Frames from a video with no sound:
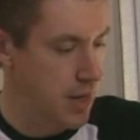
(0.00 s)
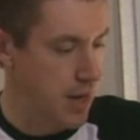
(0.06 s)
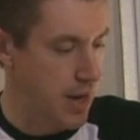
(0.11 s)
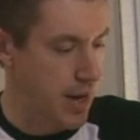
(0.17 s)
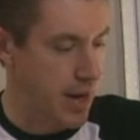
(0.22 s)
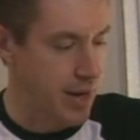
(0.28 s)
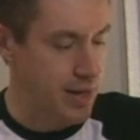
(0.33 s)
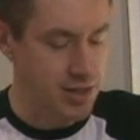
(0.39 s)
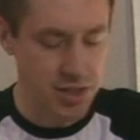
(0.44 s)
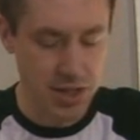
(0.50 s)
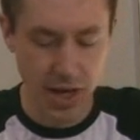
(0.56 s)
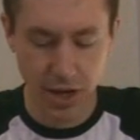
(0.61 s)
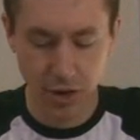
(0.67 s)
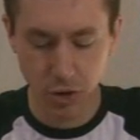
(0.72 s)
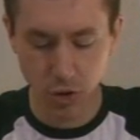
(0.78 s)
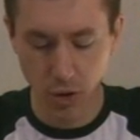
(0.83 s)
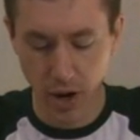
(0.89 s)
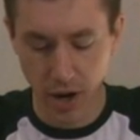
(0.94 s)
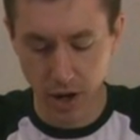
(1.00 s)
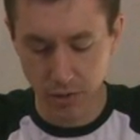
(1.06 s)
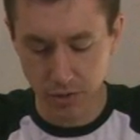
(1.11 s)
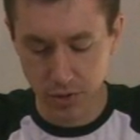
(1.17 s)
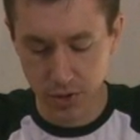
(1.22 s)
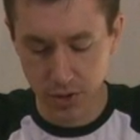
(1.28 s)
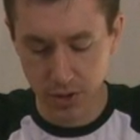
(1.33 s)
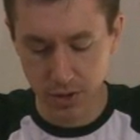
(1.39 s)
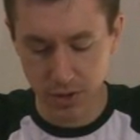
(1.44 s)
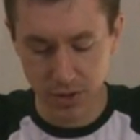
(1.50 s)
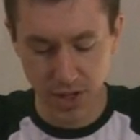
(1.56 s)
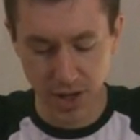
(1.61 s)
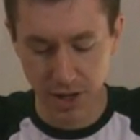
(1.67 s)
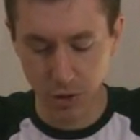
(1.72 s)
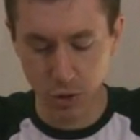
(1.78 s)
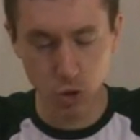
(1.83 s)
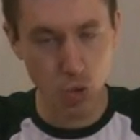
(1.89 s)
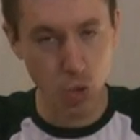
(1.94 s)
A 10 gram
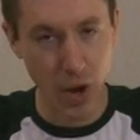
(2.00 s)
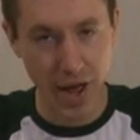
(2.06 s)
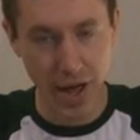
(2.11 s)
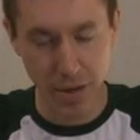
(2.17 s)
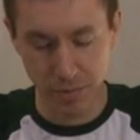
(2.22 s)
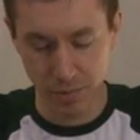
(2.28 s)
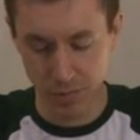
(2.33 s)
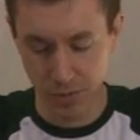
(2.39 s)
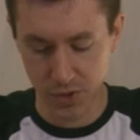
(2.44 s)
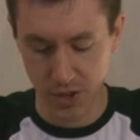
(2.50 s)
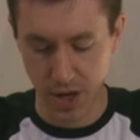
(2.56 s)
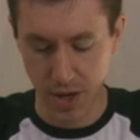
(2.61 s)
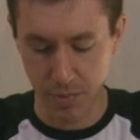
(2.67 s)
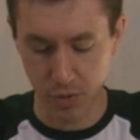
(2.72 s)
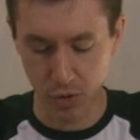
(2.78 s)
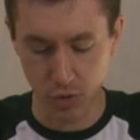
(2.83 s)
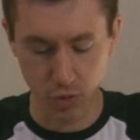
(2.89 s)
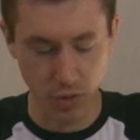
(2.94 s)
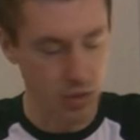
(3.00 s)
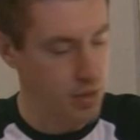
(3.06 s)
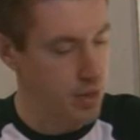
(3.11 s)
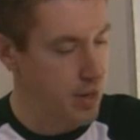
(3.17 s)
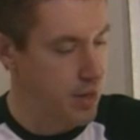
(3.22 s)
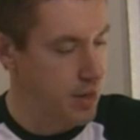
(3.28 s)
sample